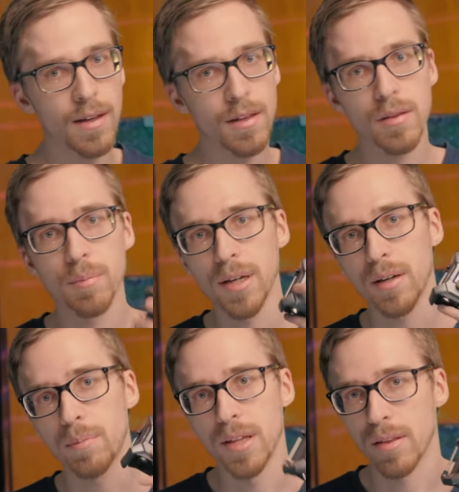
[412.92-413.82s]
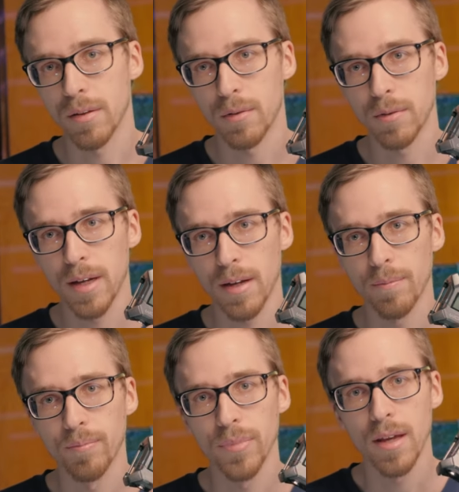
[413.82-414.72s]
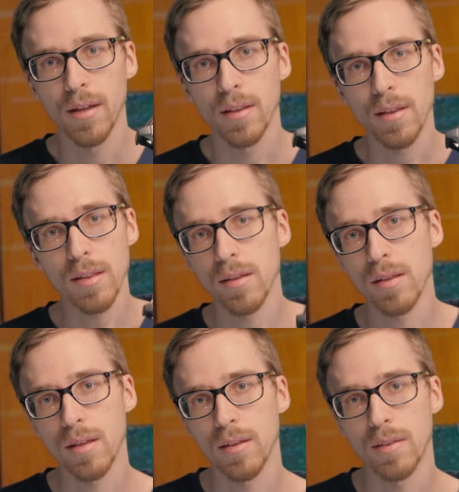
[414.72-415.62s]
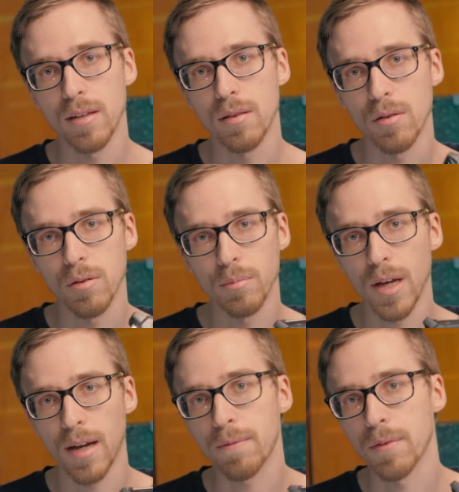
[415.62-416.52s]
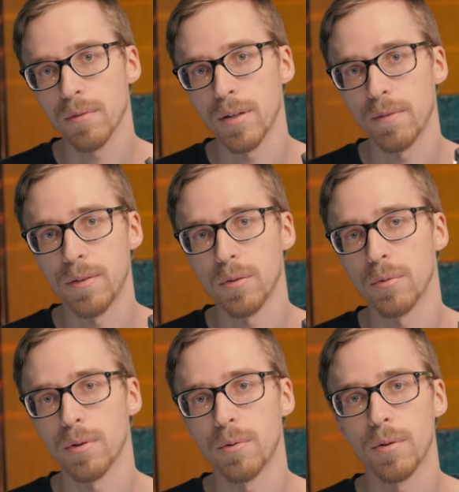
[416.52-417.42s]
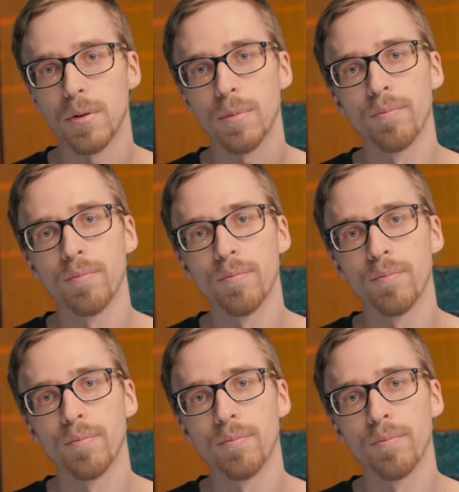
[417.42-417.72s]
is to pick up this little guy. This is the Zoom F3 field recorder.